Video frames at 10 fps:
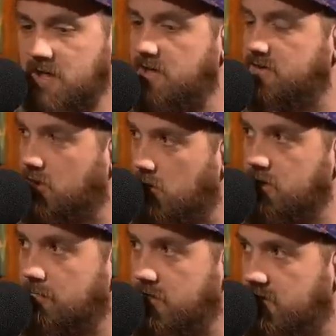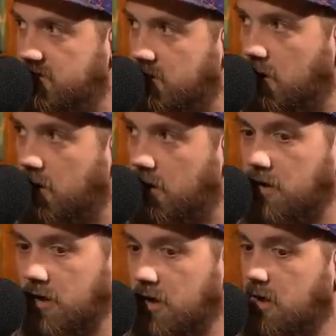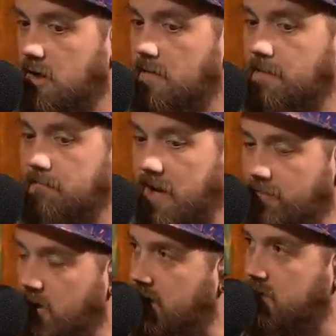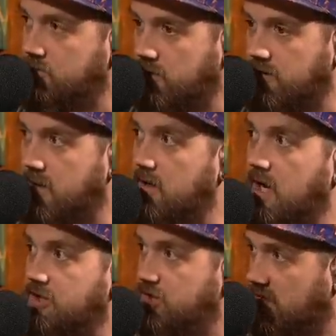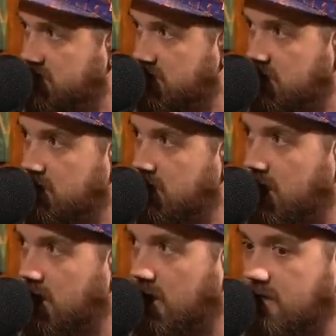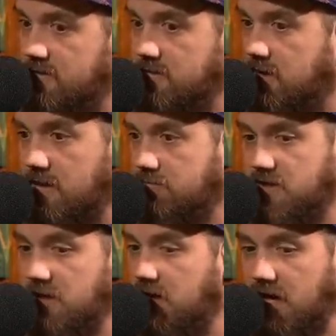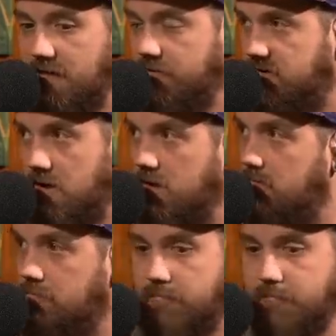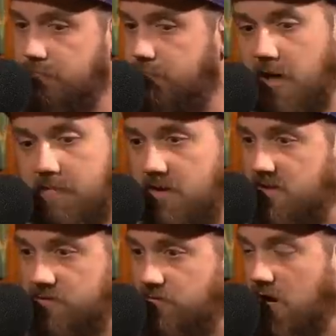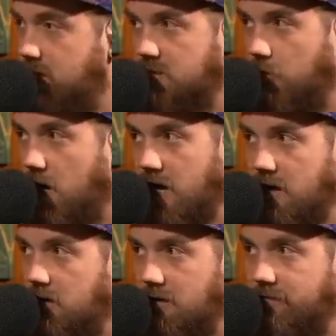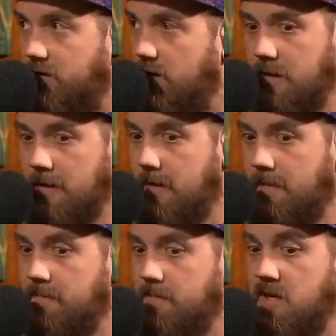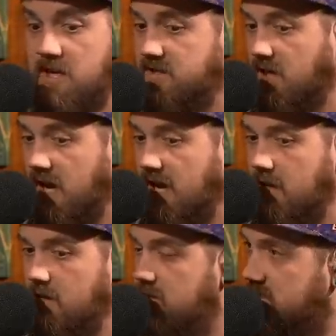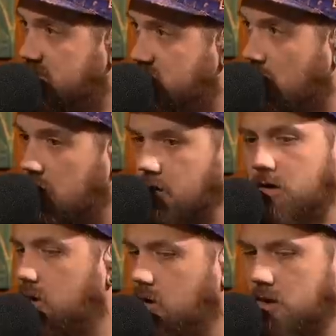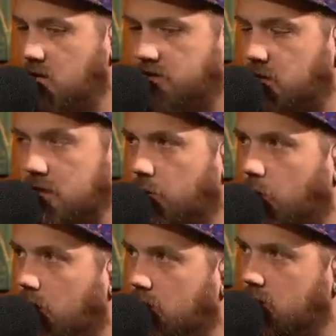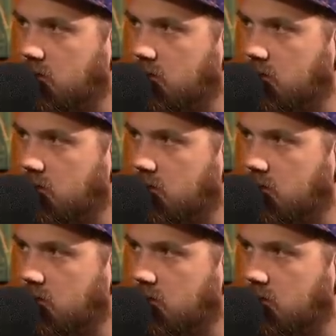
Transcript: He is going to be the starter. My rankings were then adjusted, and like Sunday Live was done, but I mean this was right up to the wire of he's the guy, he's the starter, he's going to get work.